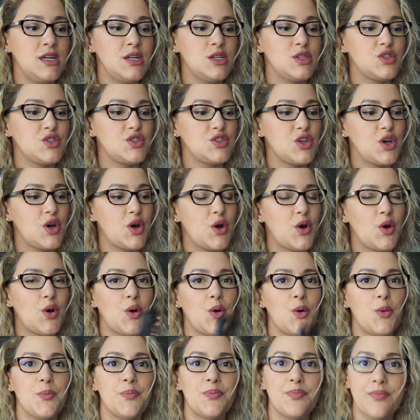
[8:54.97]

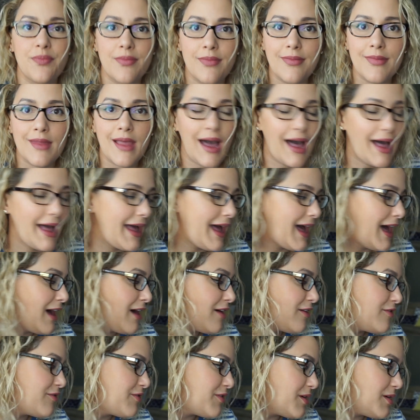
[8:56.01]
So I
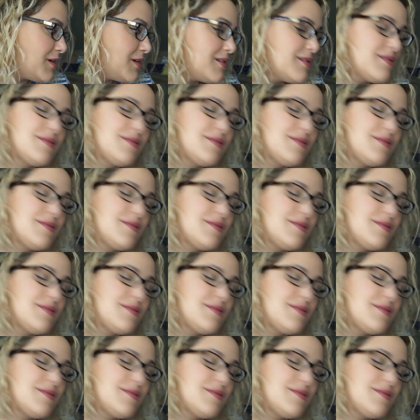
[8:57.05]
have